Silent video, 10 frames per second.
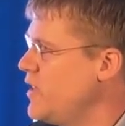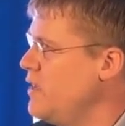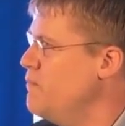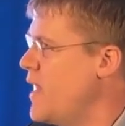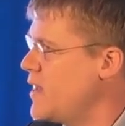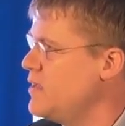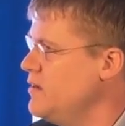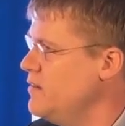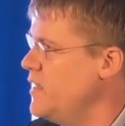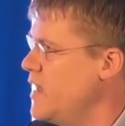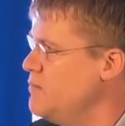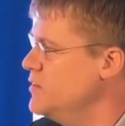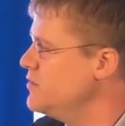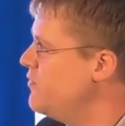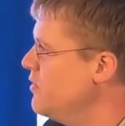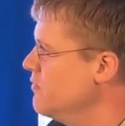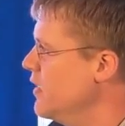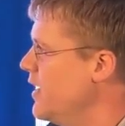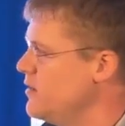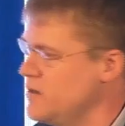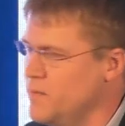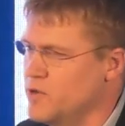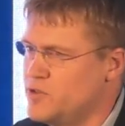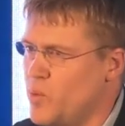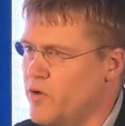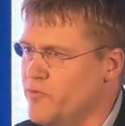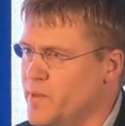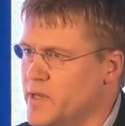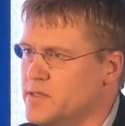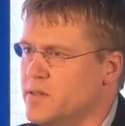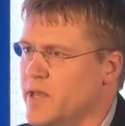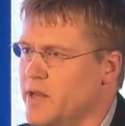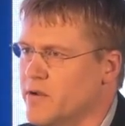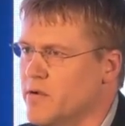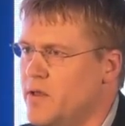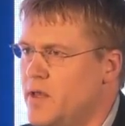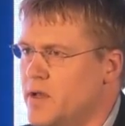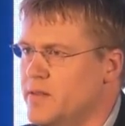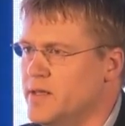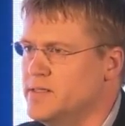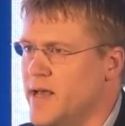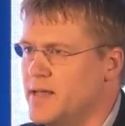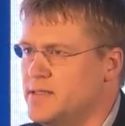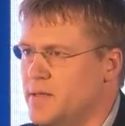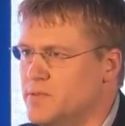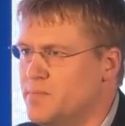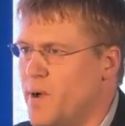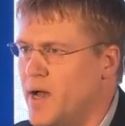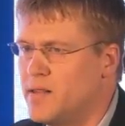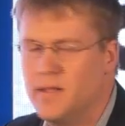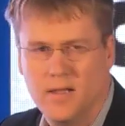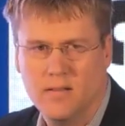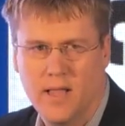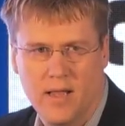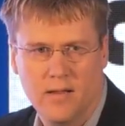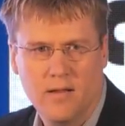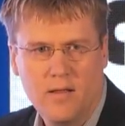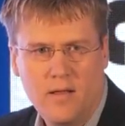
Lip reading: came back into the atmosphere, and landed about 12 minutes later in the exact same spot that it landed.